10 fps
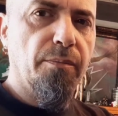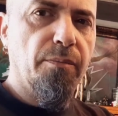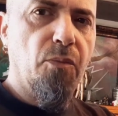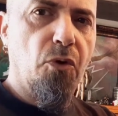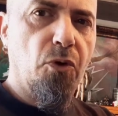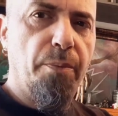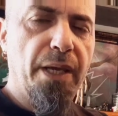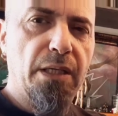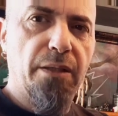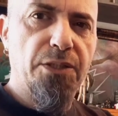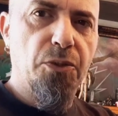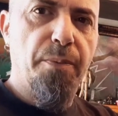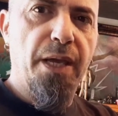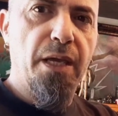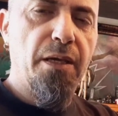more opaque, less
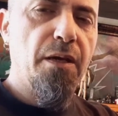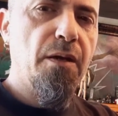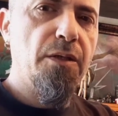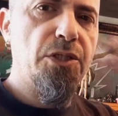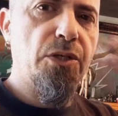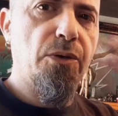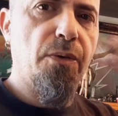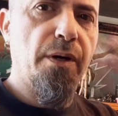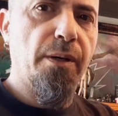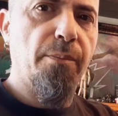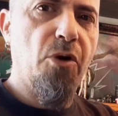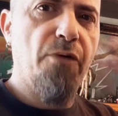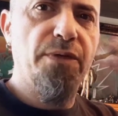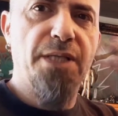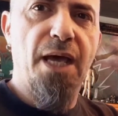opaque. So
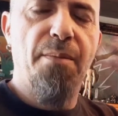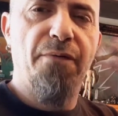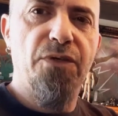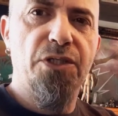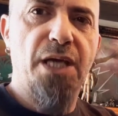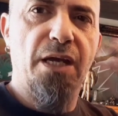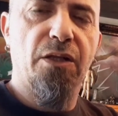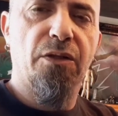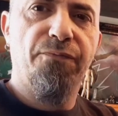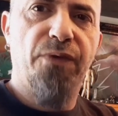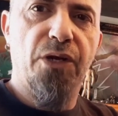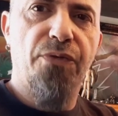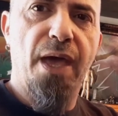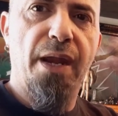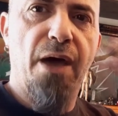over time, I've just kind of figured
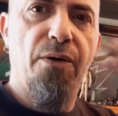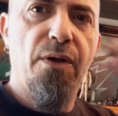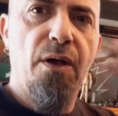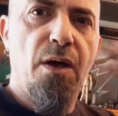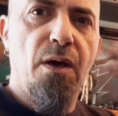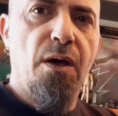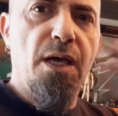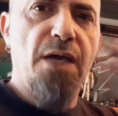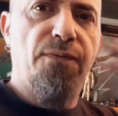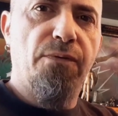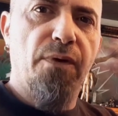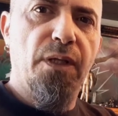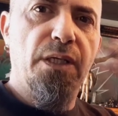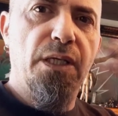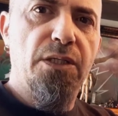that out. If you
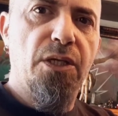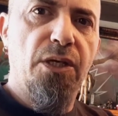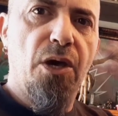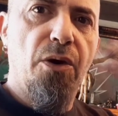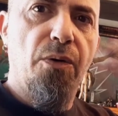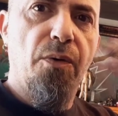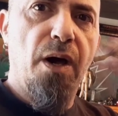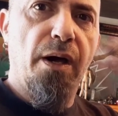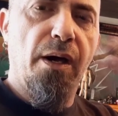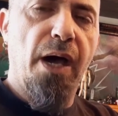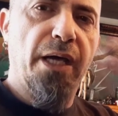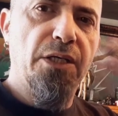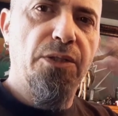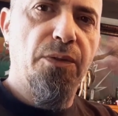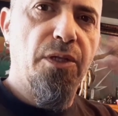really need to know, I
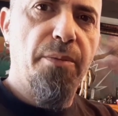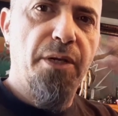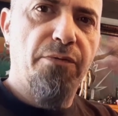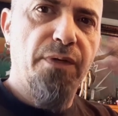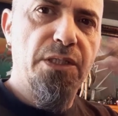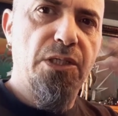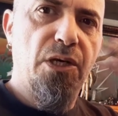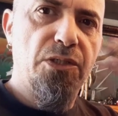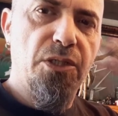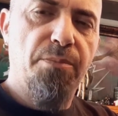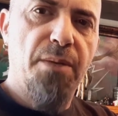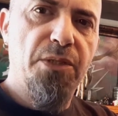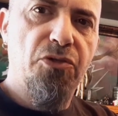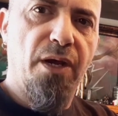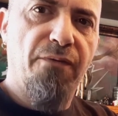could do a little bit of research and maybe
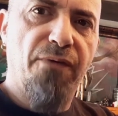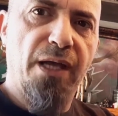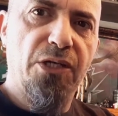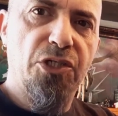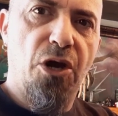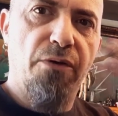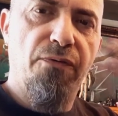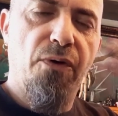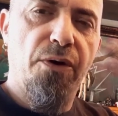try to find a chart for